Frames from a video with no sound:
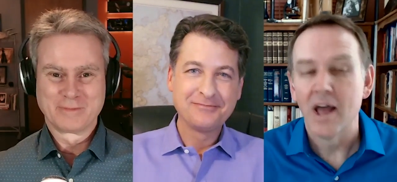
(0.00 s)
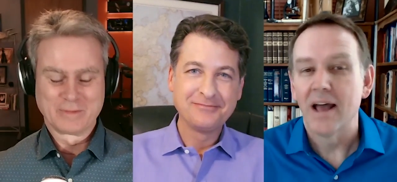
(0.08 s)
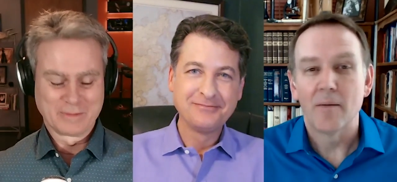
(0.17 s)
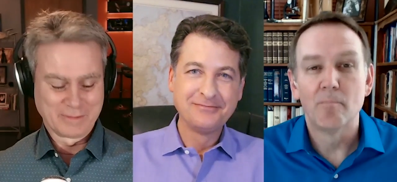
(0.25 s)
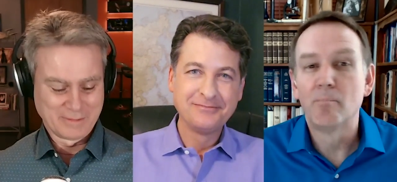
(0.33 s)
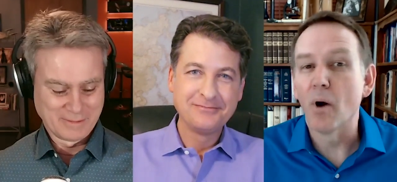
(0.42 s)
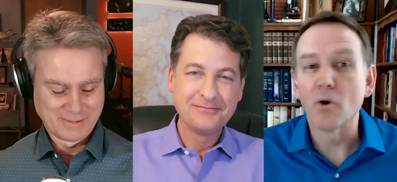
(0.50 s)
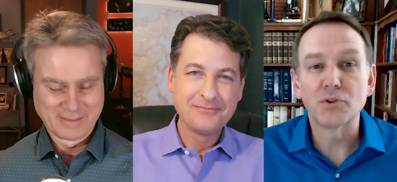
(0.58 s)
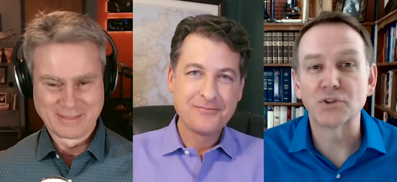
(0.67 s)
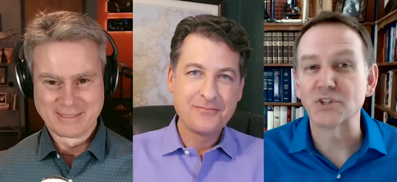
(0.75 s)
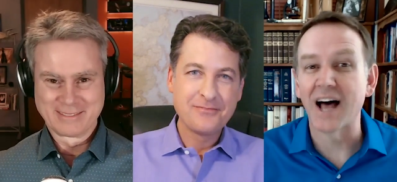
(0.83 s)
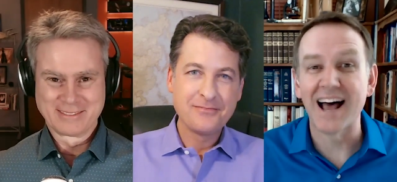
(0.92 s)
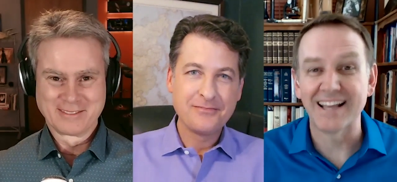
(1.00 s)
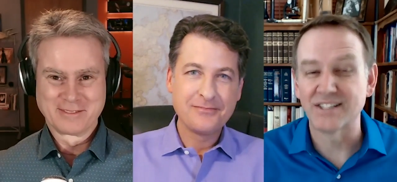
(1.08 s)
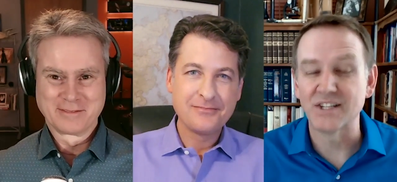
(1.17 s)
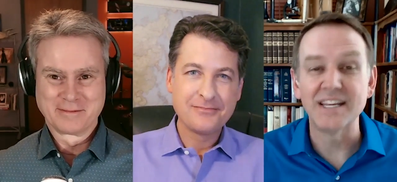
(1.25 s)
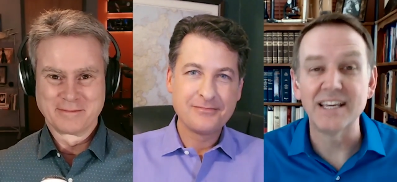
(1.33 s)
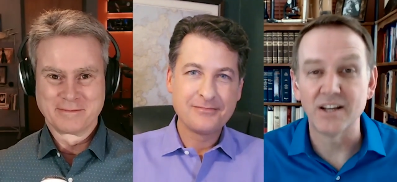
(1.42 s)
Speaker 1: Both sides
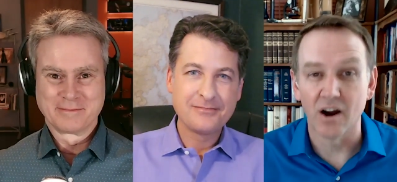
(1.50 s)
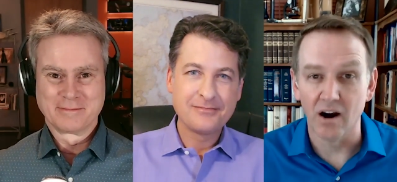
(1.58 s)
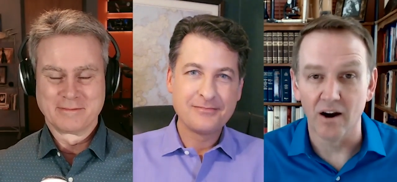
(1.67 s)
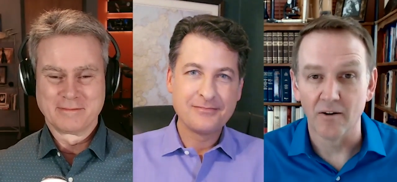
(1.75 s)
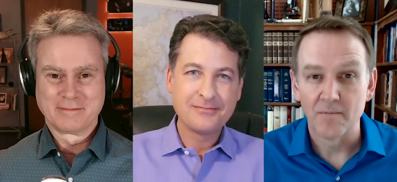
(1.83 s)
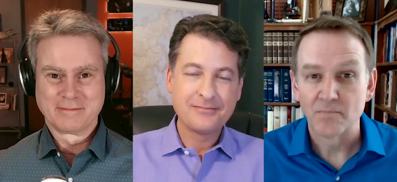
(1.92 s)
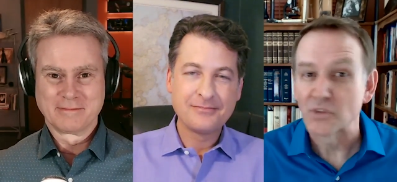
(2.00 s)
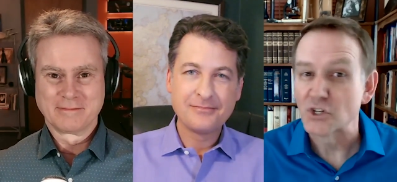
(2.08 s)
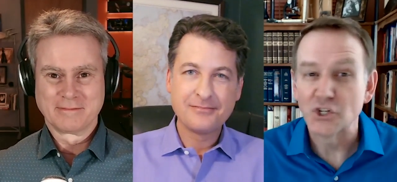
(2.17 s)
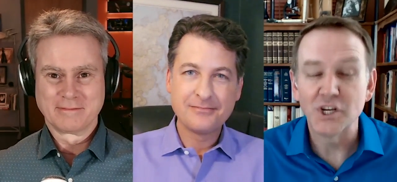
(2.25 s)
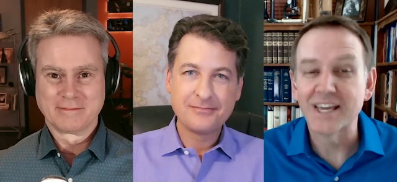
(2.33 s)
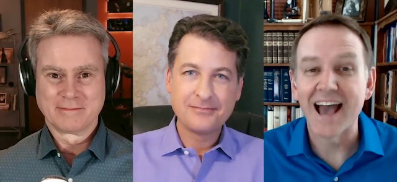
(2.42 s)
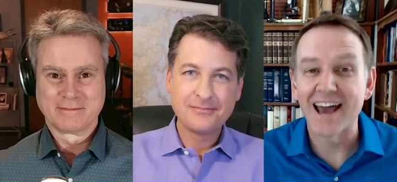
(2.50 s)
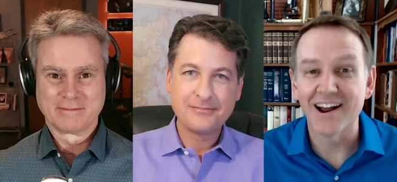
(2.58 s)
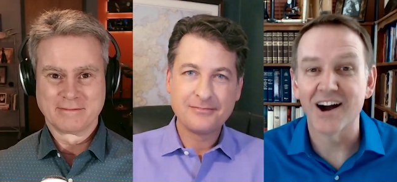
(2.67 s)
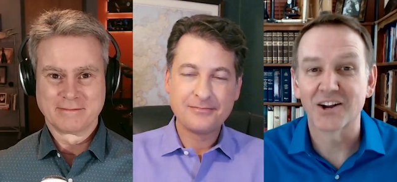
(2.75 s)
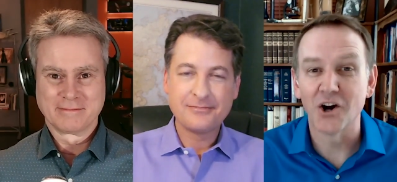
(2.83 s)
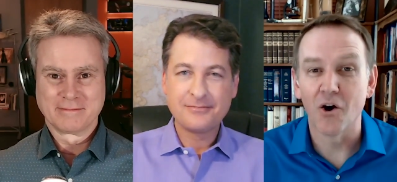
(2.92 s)
need her. She cannot
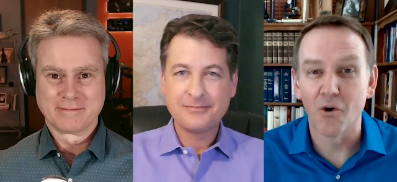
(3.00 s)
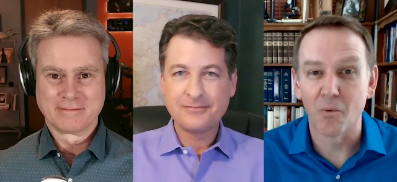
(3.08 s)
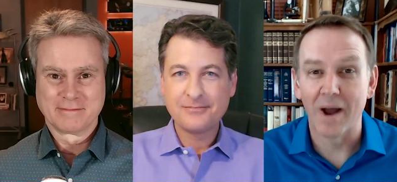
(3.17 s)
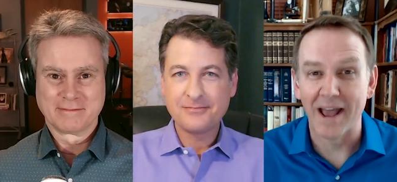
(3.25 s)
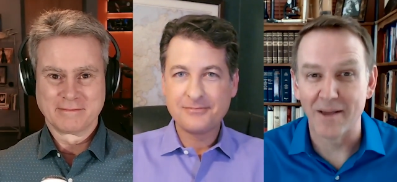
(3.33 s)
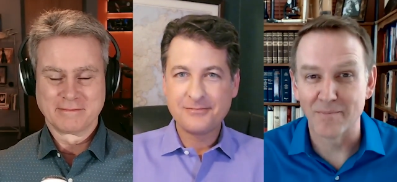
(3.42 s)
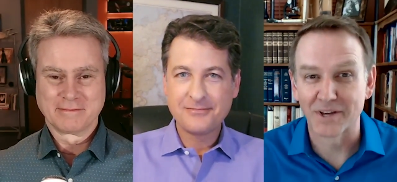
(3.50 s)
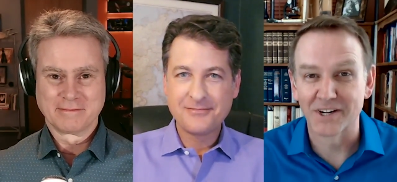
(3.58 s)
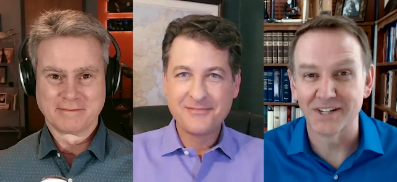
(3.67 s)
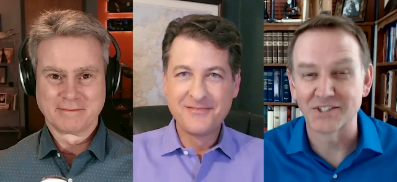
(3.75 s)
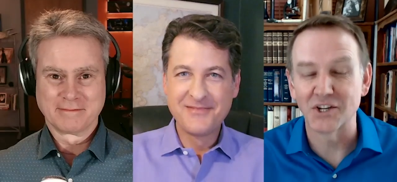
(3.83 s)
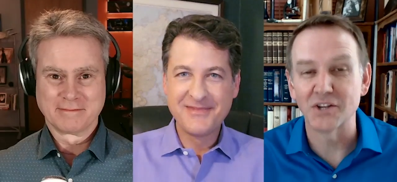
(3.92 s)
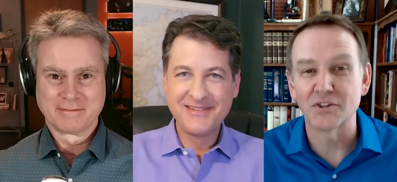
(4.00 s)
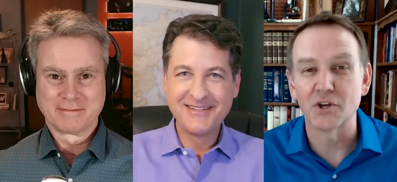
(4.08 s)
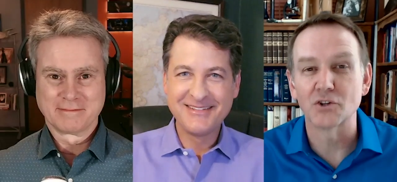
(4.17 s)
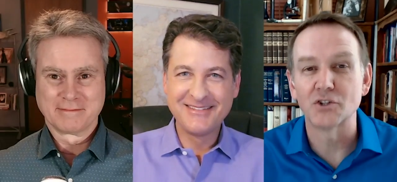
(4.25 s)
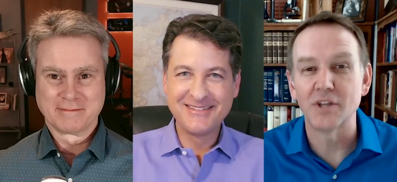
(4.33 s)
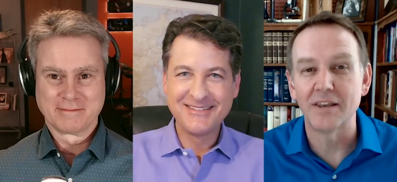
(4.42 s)
go away because she there's
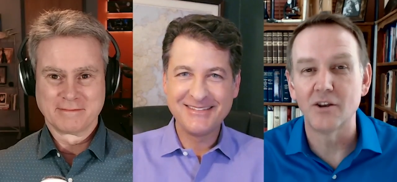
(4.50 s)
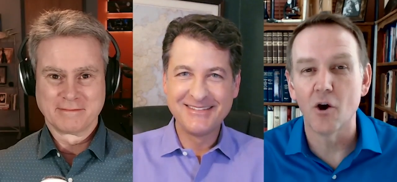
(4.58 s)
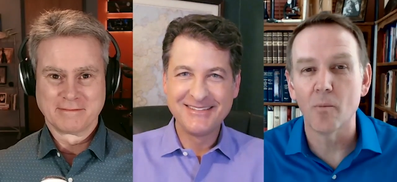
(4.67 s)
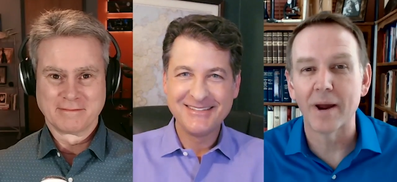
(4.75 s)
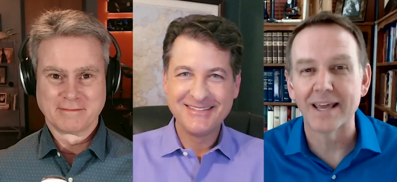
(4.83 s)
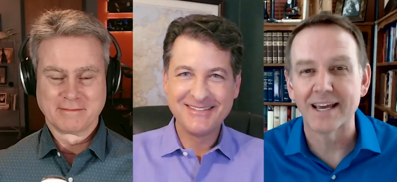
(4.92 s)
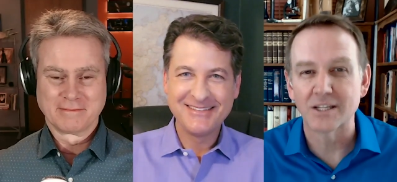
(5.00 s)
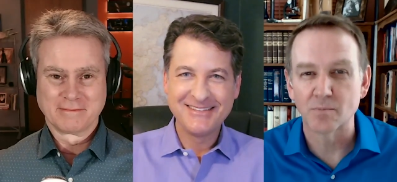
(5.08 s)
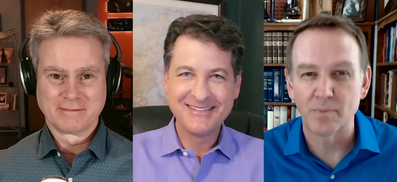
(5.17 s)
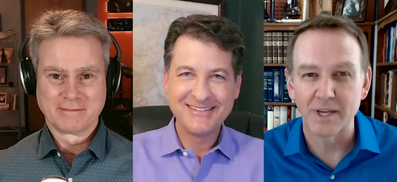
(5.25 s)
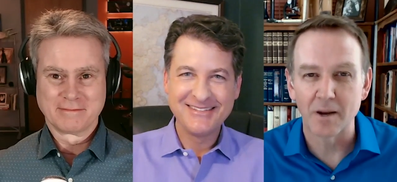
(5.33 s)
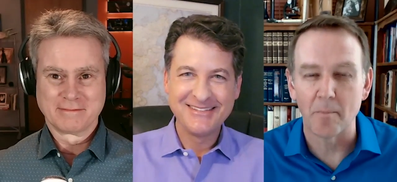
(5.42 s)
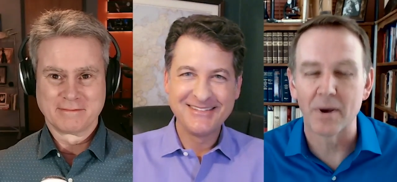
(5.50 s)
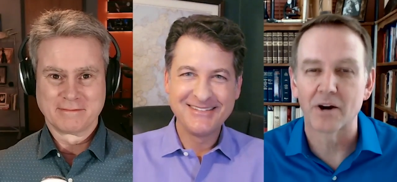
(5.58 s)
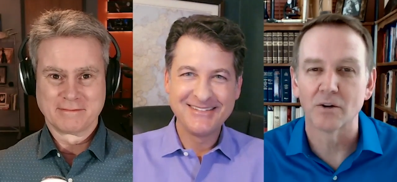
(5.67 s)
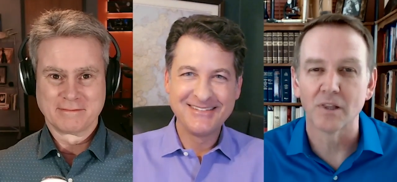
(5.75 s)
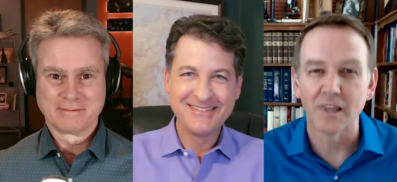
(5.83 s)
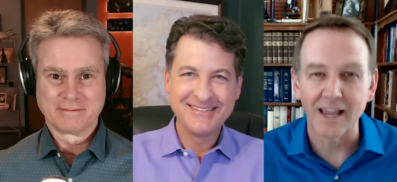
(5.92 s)
nobody has been a better
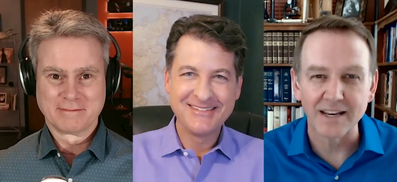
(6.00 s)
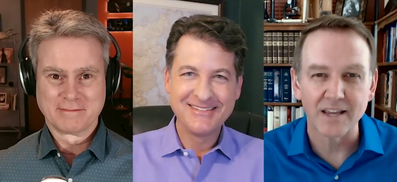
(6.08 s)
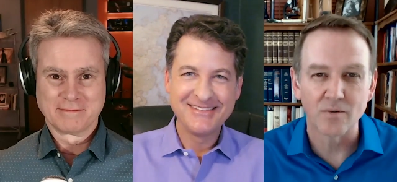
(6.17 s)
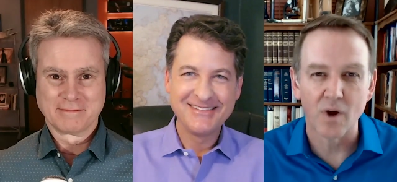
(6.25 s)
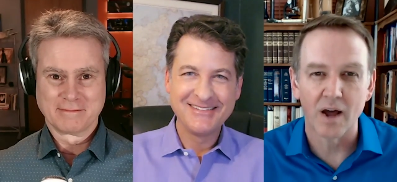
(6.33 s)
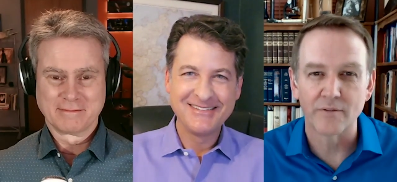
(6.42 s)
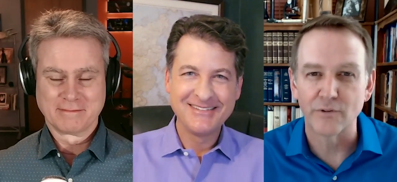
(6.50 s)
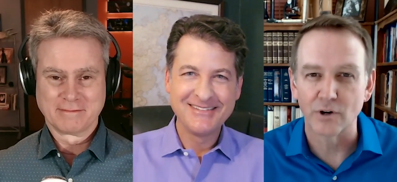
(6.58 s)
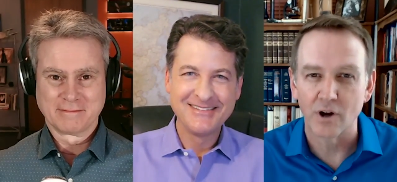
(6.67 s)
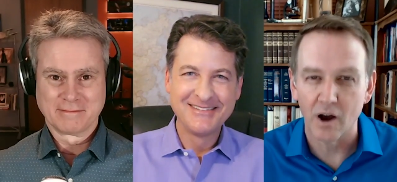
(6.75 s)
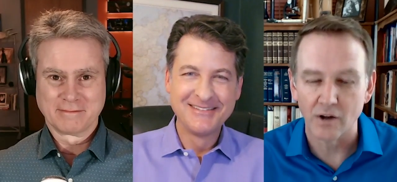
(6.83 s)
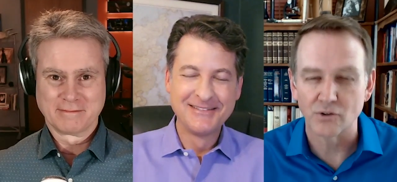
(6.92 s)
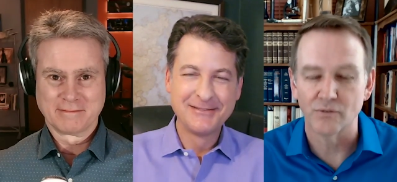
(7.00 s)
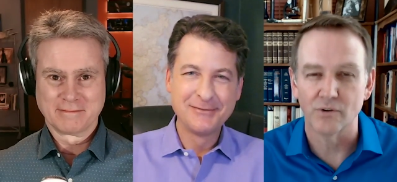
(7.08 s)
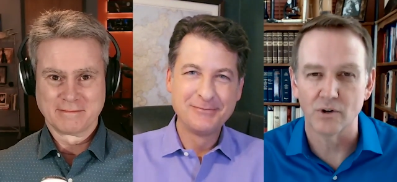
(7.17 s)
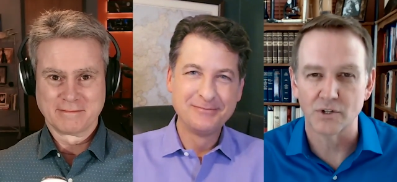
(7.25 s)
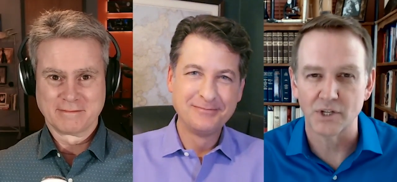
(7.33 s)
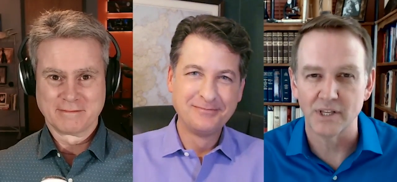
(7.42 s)
lightning rod for
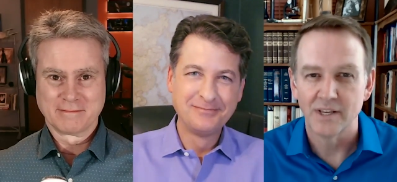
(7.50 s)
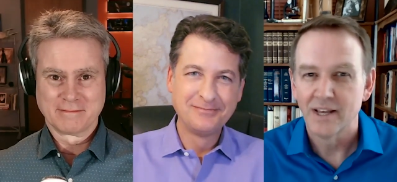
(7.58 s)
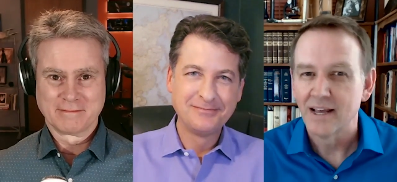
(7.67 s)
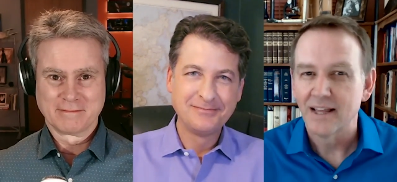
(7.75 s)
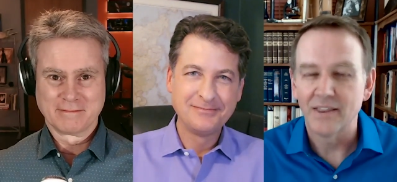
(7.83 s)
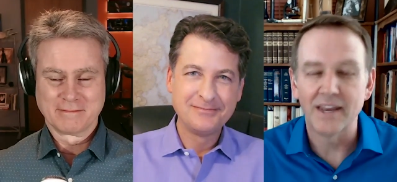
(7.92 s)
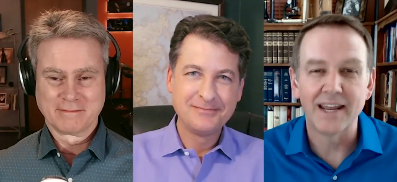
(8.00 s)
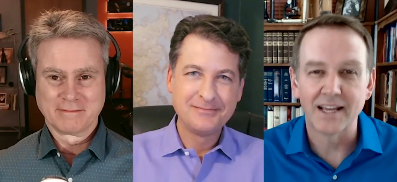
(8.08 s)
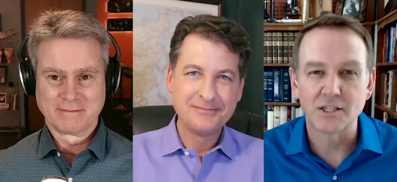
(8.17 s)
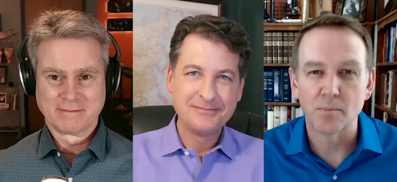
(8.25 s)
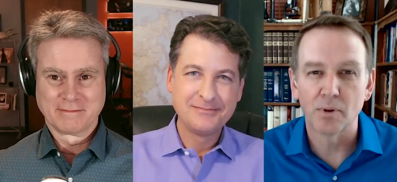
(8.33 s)
controversy than Nancy